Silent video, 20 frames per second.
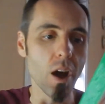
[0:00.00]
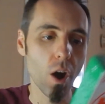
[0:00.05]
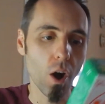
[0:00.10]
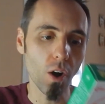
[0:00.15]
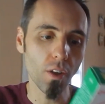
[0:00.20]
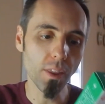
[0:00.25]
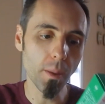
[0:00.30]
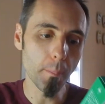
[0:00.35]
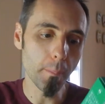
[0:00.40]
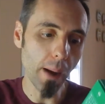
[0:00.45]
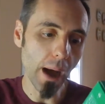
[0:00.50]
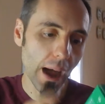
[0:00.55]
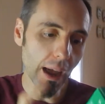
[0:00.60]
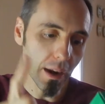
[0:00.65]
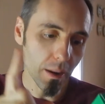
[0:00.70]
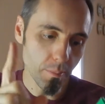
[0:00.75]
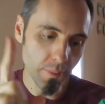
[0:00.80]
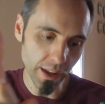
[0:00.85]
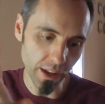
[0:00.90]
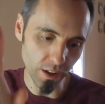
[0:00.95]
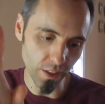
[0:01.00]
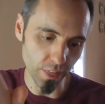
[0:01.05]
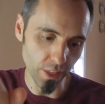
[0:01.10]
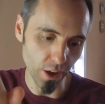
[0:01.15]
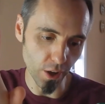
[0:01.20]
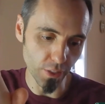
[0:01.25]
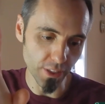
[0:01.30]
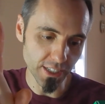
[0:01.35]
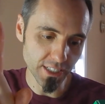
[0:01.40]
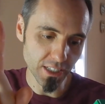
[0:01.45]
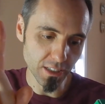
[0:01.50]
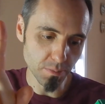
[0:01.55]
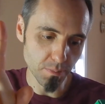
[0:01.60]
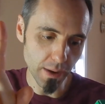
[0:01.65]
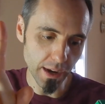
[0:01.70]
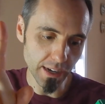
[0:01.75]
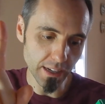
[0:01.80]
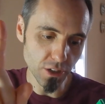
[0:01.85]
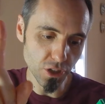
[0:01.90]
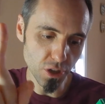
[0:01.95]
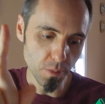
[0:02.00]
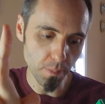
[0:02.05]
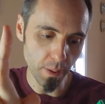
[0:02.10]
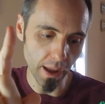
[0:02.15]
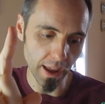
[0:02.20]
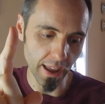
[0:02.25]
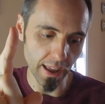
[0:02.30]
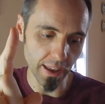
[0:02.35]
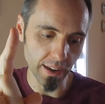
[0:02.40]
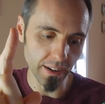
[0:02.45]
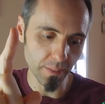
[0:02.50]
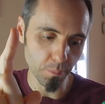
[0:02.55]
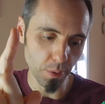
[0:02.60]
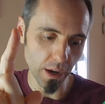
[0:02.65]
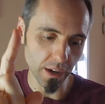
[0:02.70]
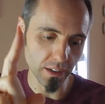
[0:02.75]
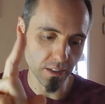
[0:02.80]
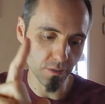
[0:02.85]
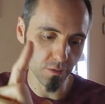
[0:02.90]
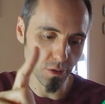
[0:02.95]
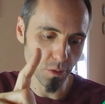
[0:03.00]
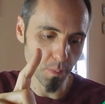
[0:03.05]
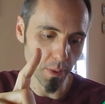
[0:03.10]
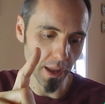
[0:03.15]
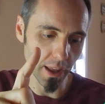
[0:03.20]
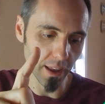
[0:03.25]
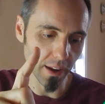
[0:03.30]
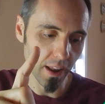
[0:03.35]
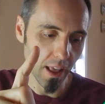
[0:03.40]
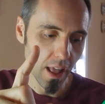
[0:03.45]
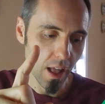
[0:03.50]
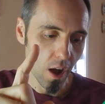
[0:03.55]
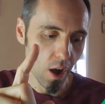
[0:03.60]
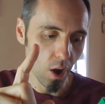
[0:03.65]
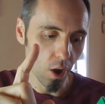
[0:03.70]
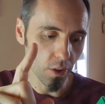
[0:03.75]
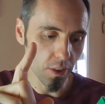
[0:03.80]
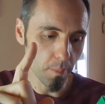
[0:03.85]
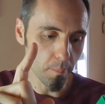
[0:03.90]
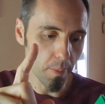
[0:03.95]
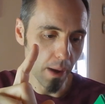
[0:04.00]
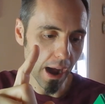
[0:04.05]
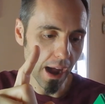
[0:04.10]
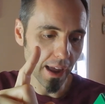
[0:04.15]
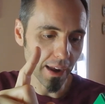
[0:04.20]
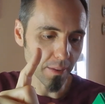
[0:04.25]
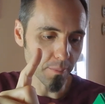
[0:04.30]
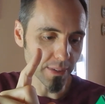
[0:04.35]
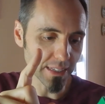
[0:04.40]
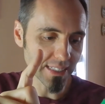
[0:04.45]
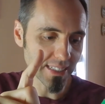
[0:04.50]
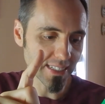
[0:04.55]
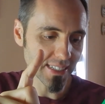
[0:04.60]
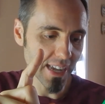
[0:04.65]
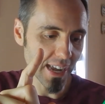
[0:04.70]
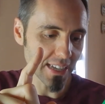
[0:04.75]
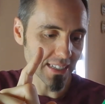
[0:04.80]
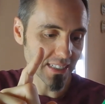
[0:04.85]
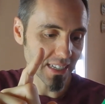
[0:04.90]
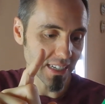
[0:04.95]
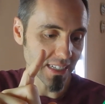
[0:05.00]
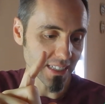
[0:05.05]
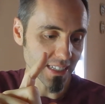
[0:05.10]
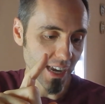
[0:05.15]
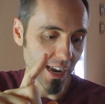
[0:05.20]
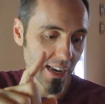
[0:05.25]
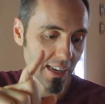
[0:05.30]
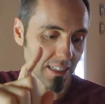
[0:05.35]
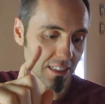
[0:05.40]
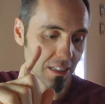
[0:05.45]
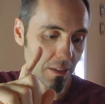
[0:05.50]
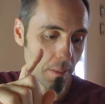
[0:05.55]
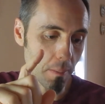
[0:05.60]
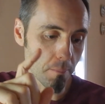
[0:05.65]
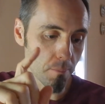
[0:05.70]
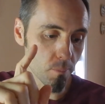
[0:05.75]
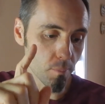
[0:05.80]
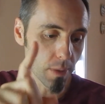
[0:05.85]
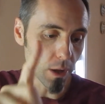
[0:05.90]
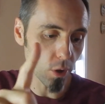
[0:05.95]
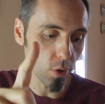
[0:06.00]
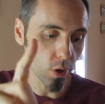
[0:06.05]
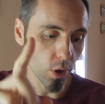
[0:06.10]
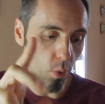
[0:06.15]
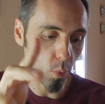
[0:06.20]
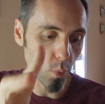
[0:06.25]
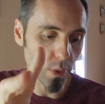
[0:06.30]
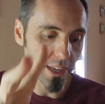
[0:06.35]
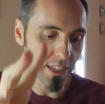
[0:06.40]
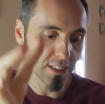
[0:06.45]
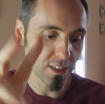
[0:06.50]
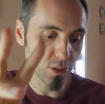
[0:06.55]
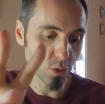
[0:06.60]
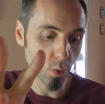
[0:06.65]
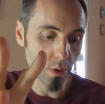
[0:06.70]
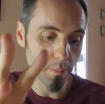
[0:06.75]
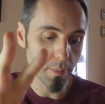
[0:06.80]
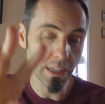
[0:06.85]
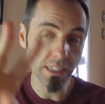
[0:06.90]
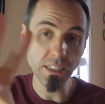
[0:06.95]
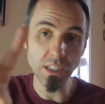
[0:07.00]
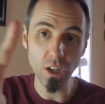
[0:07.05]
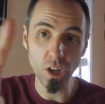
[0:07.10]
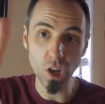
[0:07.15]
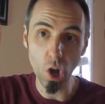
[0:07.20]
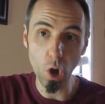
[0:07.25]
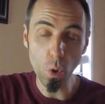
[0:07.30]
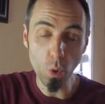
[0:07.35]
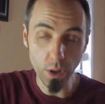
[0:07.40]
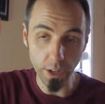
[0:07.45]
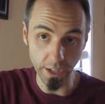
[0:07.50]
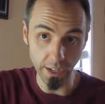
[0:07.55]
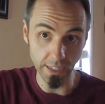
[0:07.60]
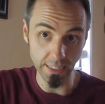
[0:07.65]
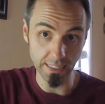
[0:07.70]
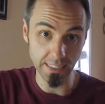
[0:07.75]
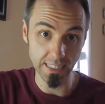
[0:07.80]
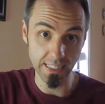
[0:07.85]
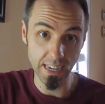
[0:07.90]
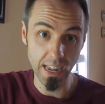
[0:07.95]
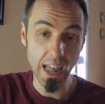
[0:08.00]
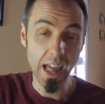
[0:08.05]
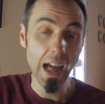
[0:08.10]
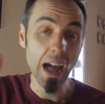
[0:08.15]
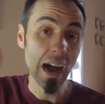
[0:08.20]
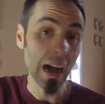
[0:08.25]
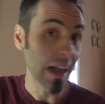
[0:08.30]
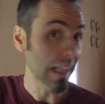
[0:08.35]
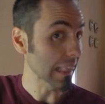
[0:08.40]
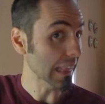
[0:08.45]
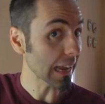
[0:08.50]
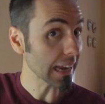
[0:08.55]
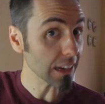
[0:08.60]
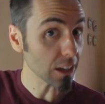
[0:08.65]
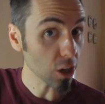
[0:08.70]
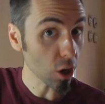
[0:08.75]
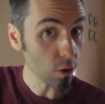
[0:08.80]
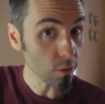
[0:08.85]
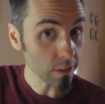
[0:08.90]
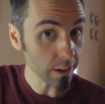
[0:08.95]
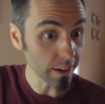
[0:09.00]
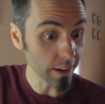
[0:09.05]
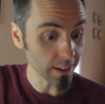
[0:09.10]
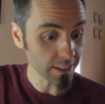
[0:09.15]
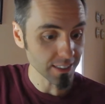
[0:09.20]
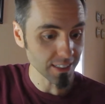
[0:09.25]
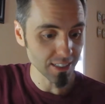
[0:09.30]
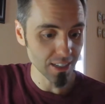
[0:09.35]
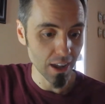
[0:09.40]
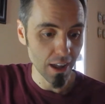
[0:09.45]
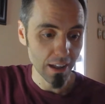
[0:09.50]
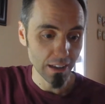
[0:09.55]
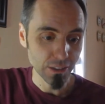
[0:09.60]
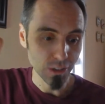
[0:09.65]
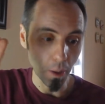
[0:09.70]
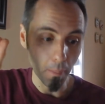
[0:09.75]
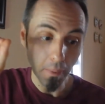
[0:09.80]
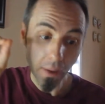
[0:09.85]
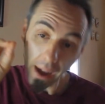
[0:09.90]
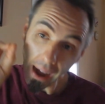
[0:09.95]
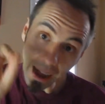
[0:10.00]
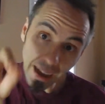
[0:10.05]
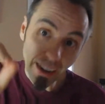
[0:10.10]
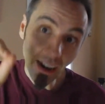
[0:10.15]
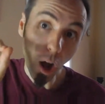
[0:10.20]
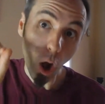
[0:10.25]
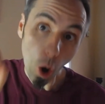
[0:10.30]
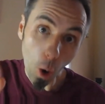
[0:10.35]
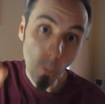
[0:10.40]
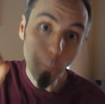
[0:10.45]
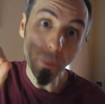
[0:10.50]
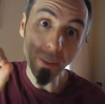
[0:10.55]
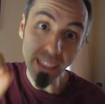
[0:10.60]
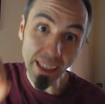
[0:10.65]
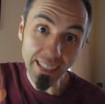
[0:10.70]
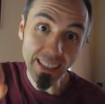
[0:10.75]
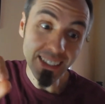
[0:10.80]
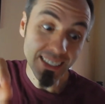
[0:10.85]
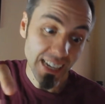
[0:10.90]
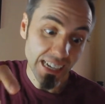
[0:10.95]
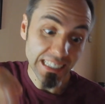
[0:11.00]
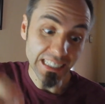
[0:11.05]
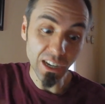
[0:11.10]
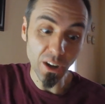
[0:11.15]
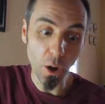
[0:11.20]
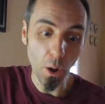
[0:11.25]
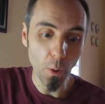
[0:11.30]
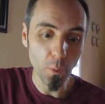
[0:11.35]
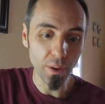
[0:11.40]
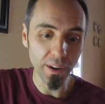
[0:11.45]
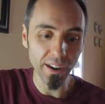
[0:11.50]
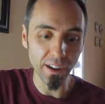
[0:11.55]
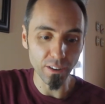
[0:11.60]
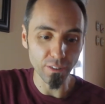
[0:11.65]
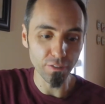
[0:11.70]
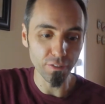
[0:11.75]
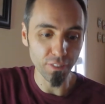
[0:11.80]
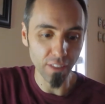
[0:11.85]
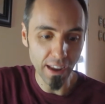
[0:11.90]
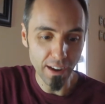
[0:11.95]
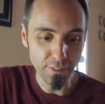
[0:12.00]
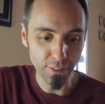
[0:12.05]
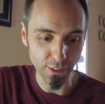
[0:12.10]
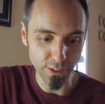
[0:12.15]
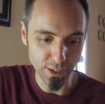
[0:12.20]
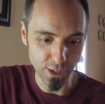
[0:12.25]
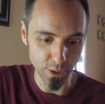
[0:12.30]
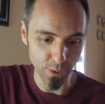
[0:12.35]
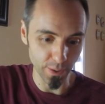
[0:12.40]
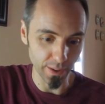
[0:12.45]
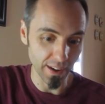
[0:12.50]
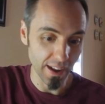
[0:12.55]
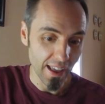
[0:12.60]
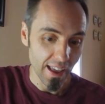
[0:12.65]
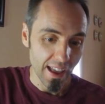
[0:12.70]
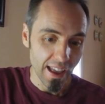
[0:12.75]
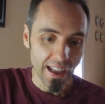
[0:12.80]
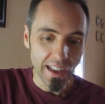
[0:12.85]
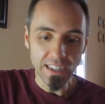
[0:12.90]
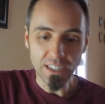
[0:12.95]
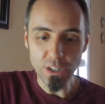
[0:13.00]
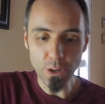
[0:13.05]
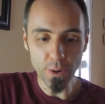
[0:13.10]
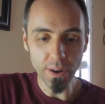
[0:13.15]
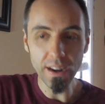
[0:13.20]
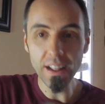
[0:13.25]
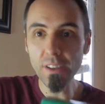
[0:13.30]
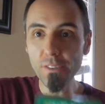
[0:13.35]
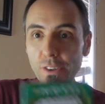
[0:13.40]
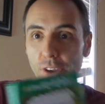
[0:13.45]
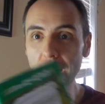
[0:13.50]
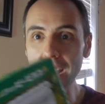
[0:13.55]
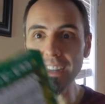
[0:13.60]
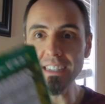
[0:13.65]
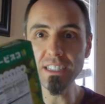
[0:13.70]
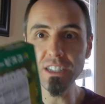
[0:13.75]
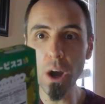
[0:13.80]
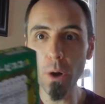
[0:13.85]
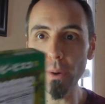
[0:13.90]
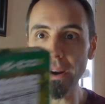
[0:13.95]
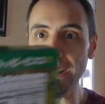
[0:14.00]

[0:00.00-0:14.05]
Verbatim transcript: On the bottom here though, this is made in Japan, product of Japan. On the bottom it says contains milk, wheat, soybeans, and coconuts. I like coconuts, so I'm kind of hoping that this has a coconut flavor to it. Do any of you guys know